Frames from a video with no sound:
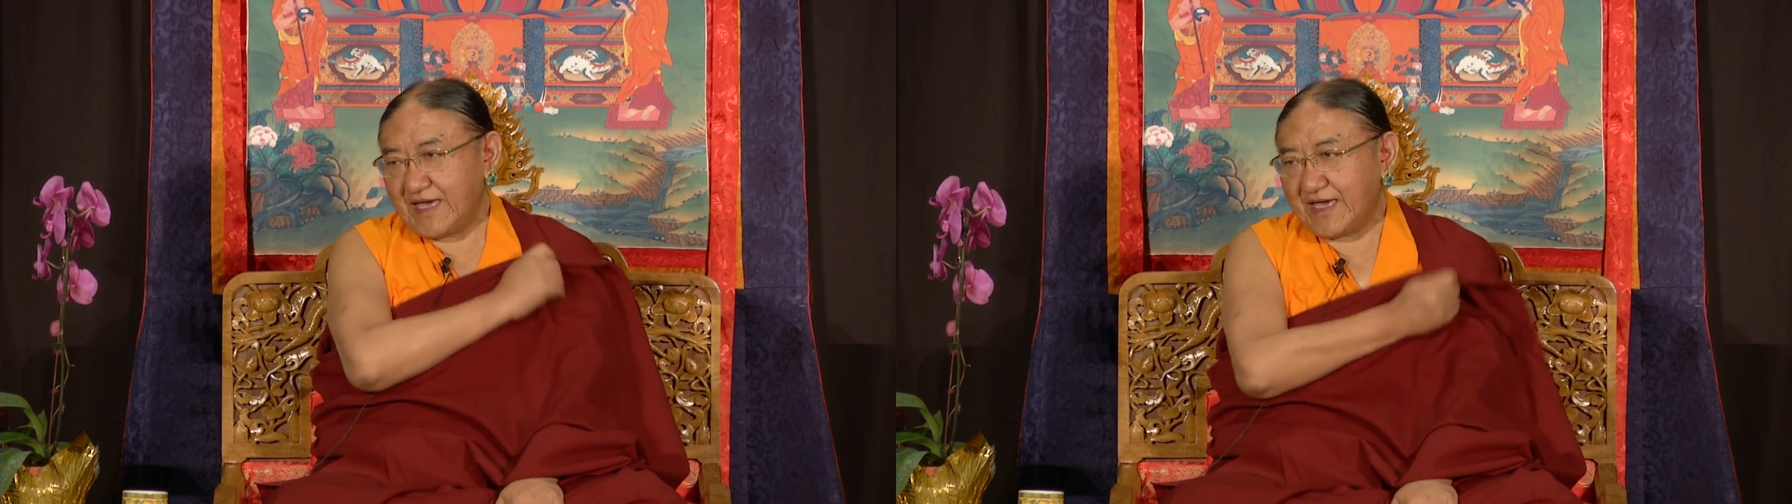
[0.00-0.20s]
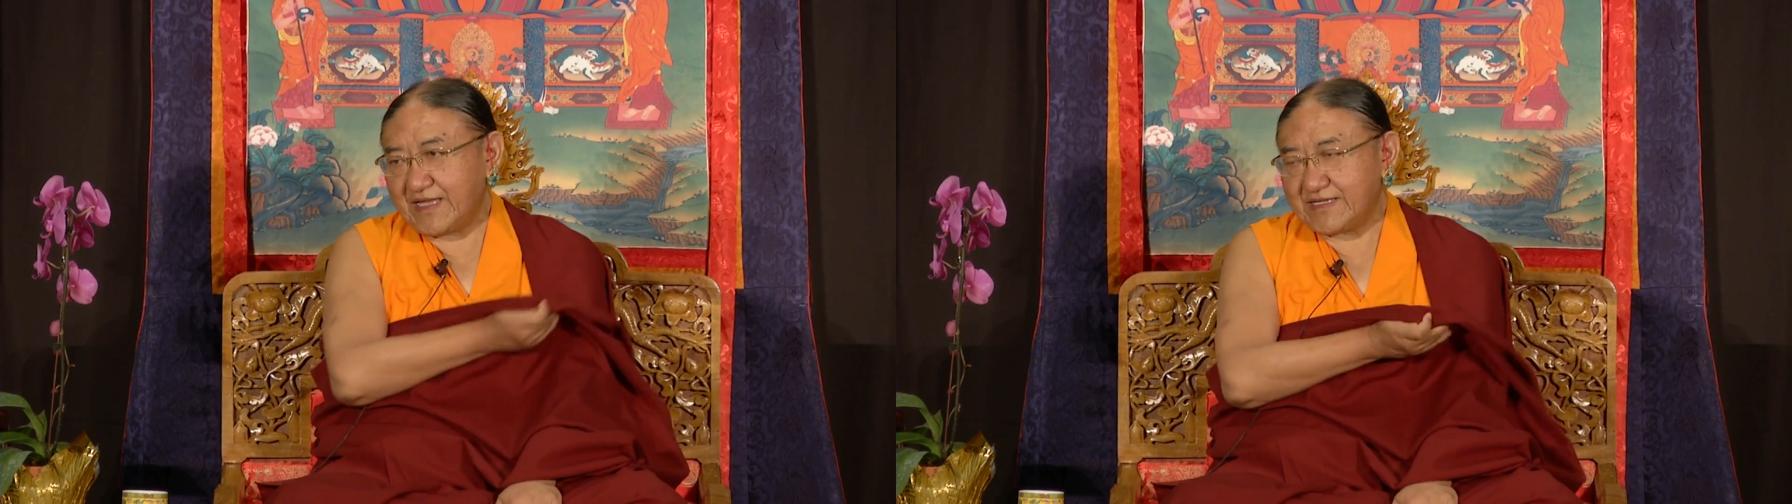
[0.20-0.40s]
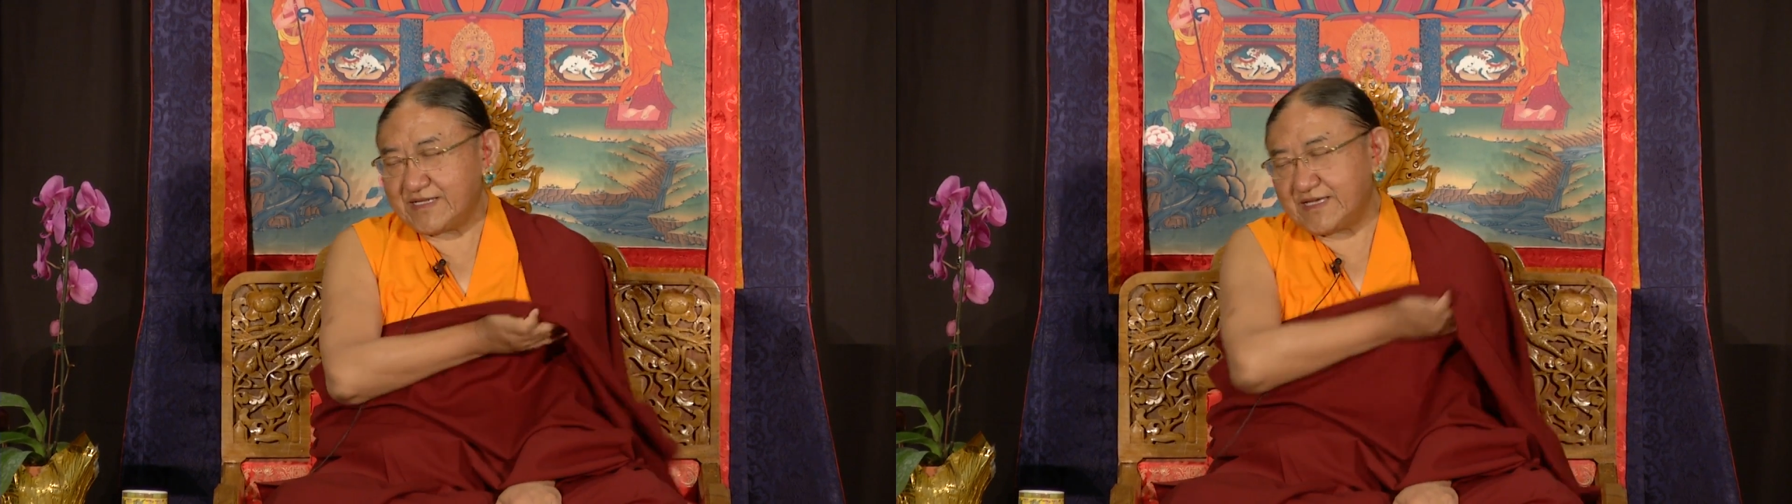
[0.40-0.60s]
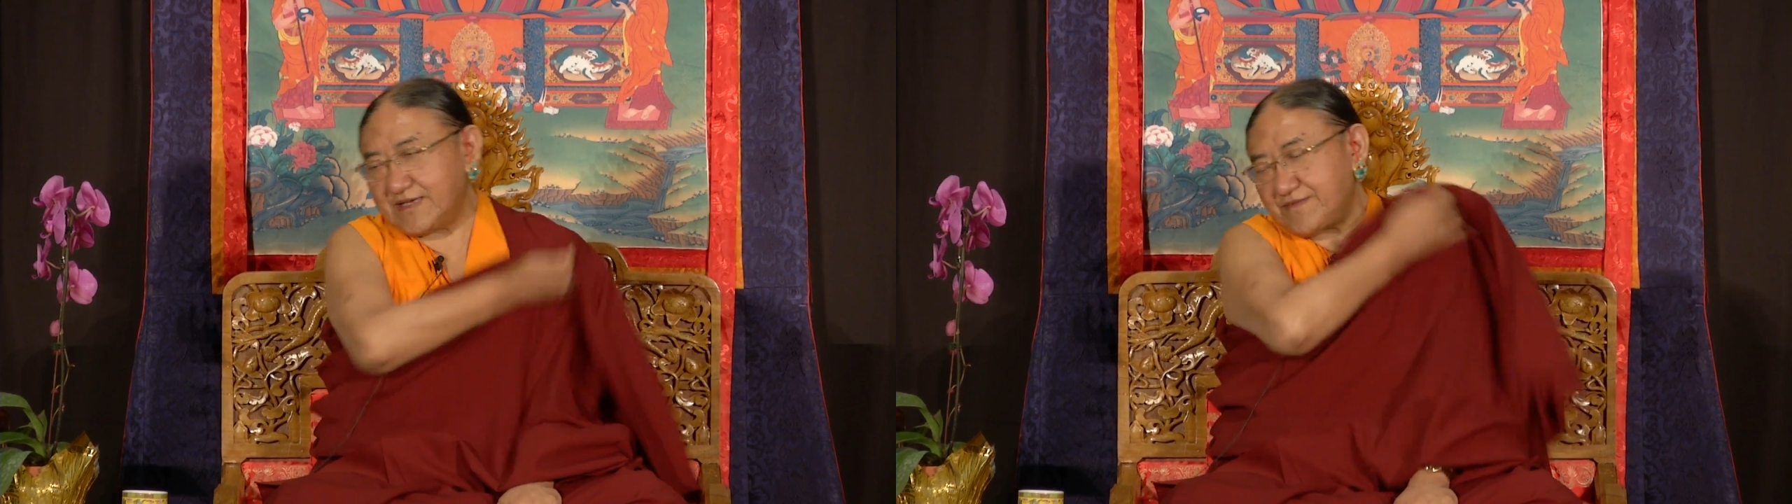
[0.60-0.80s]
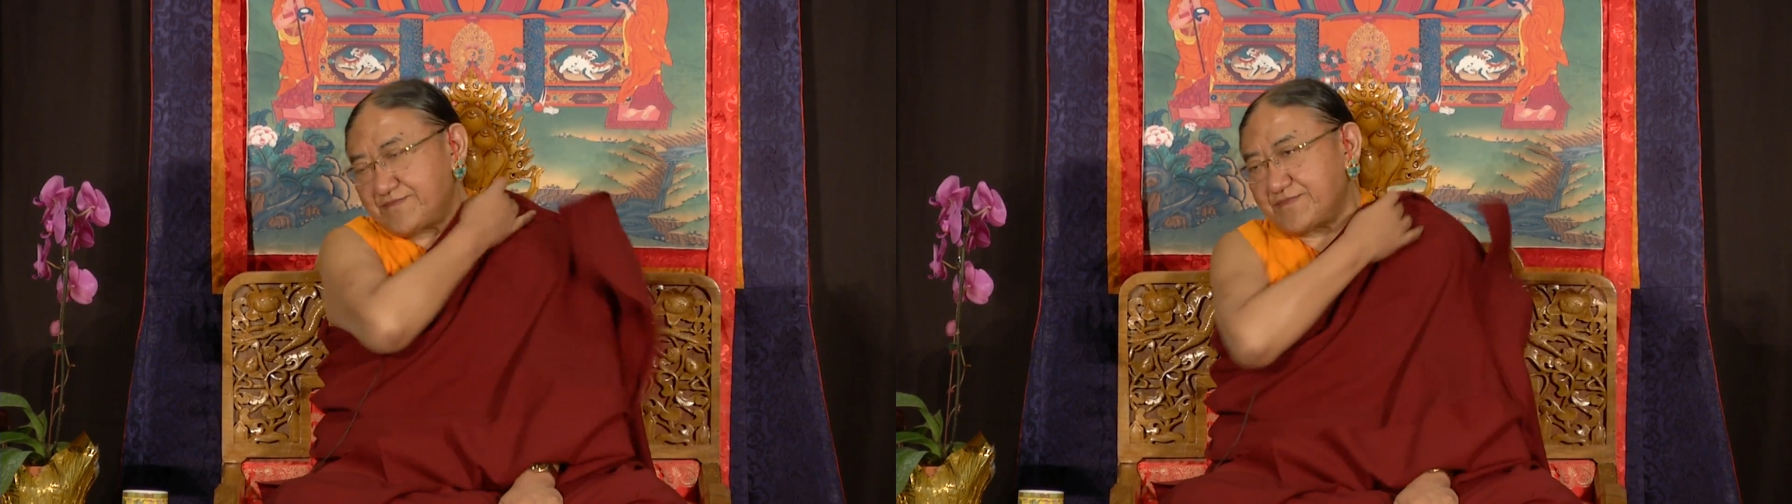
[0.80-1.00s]
and
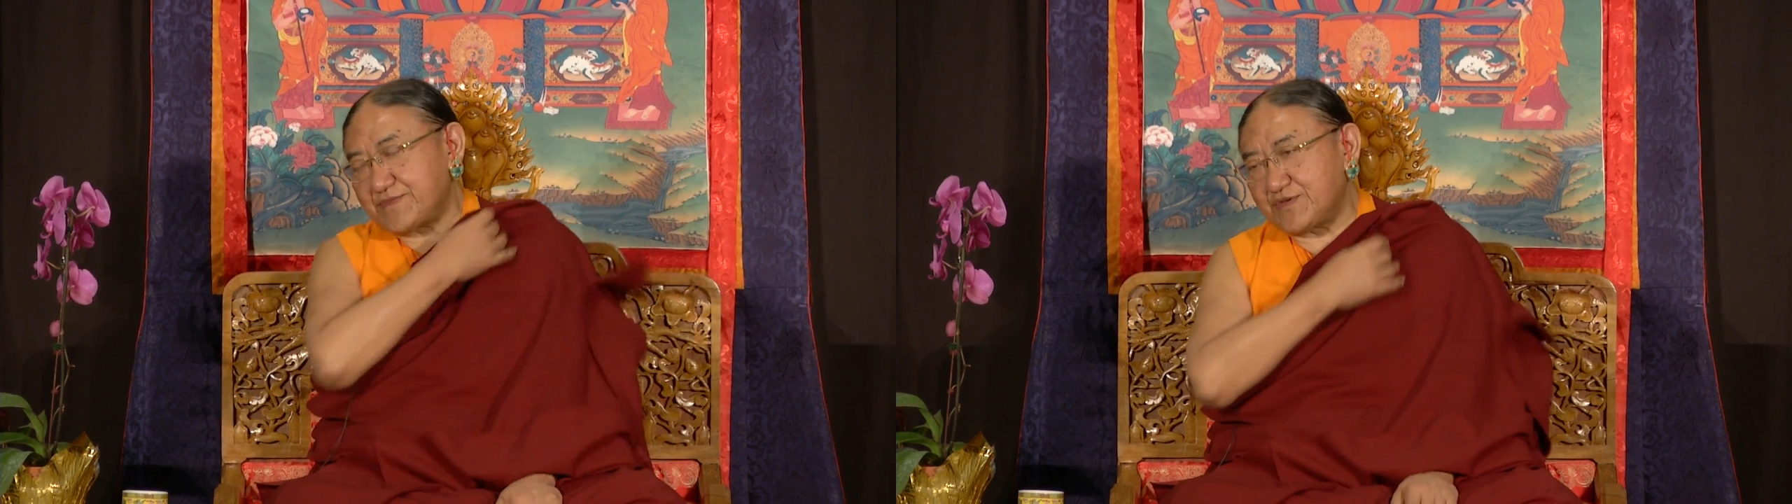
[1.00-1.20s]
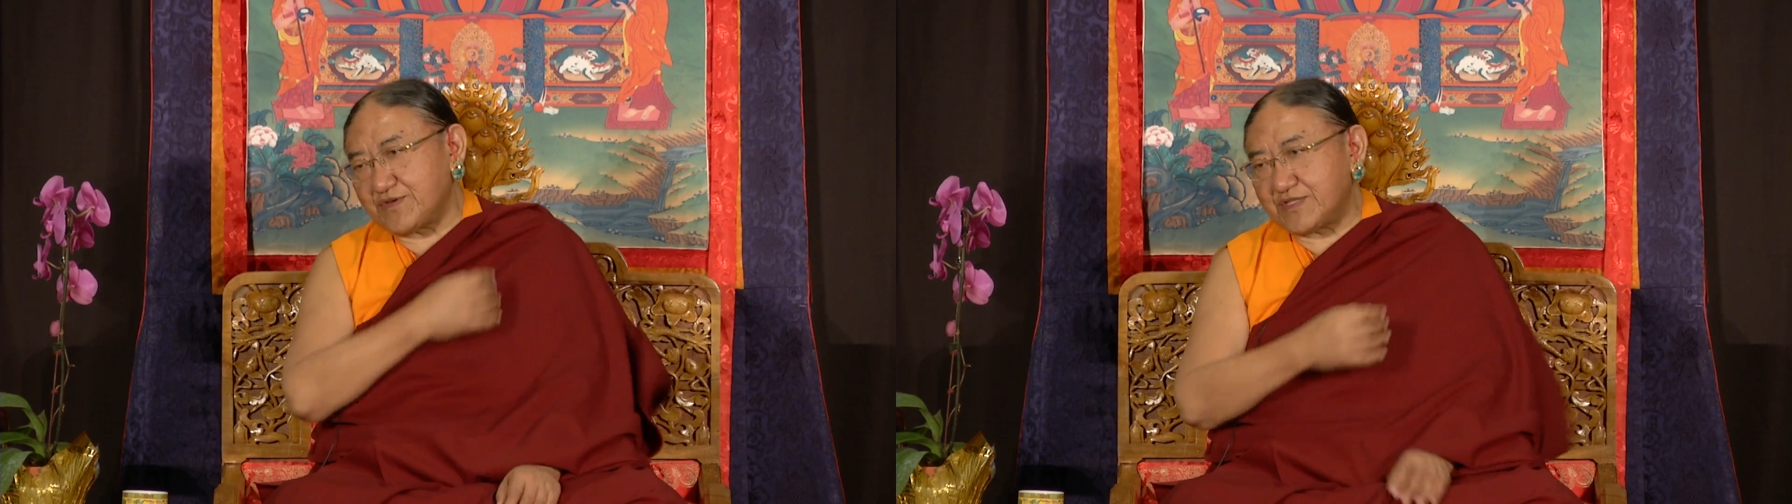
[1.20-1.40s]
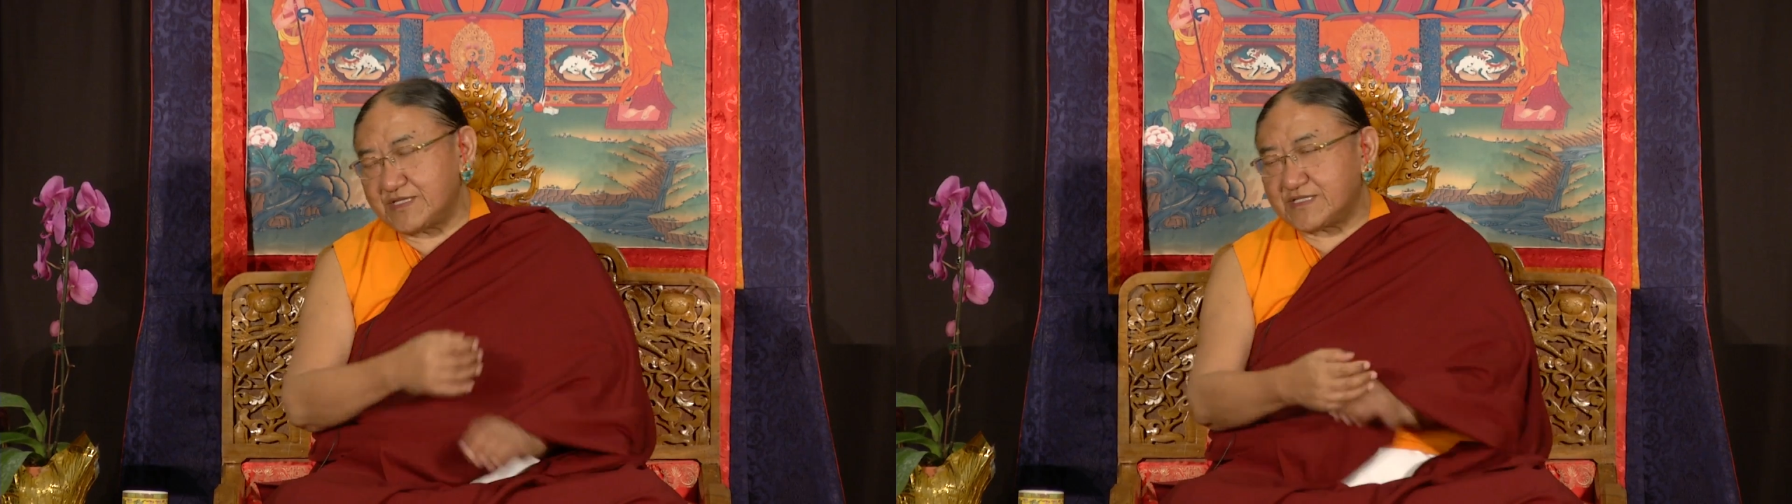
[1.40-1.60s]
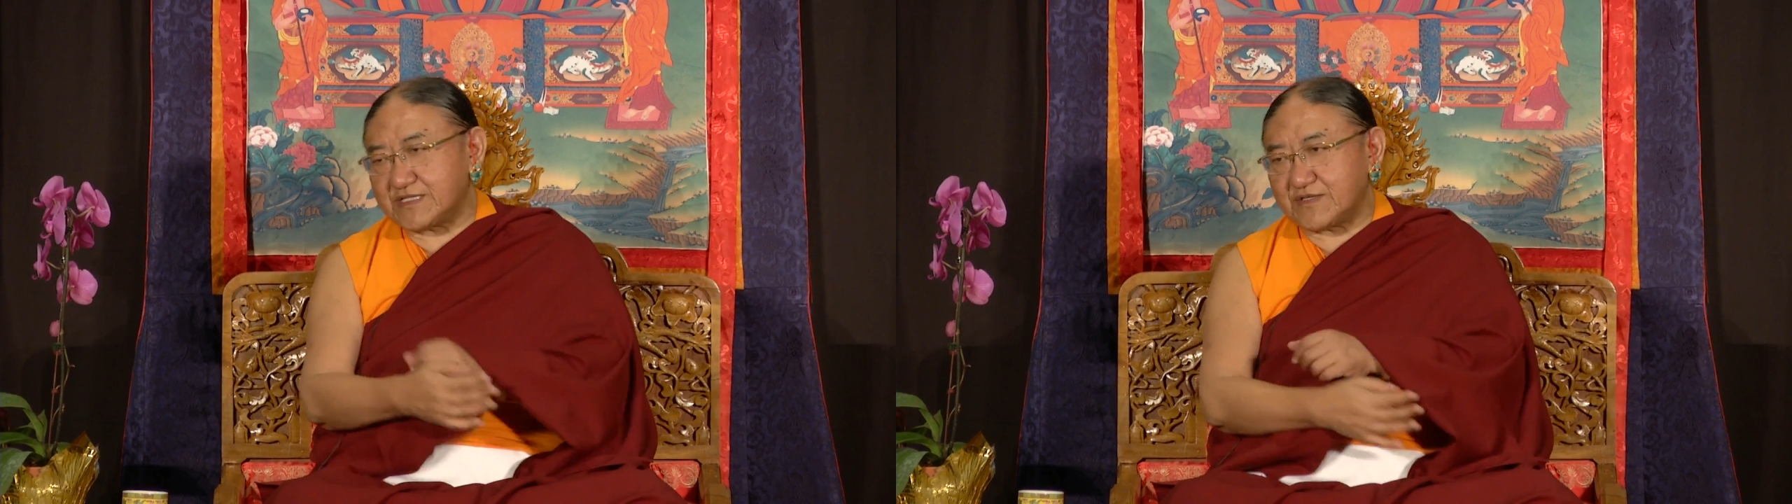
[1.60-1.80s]
so this